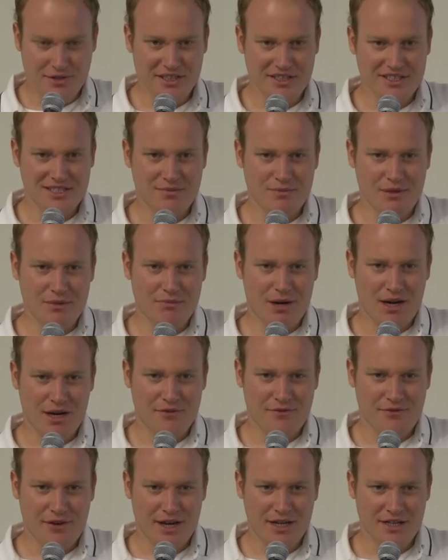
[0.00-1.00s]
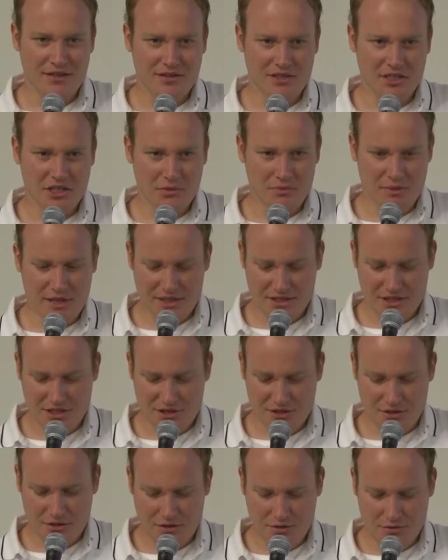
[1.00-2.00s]
needs to be modified a little bit
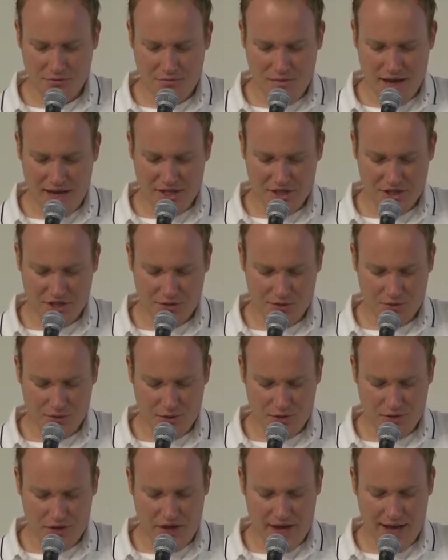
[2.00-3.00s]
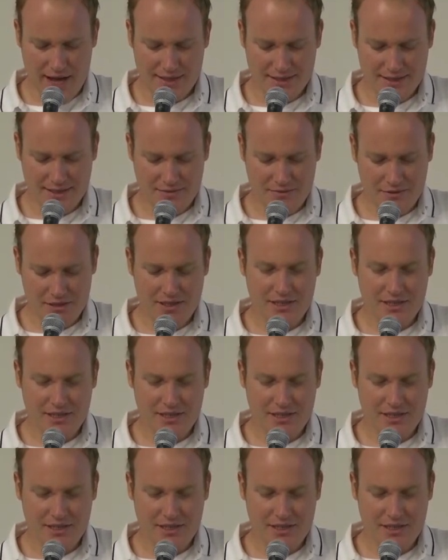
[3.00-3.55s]
to make sure that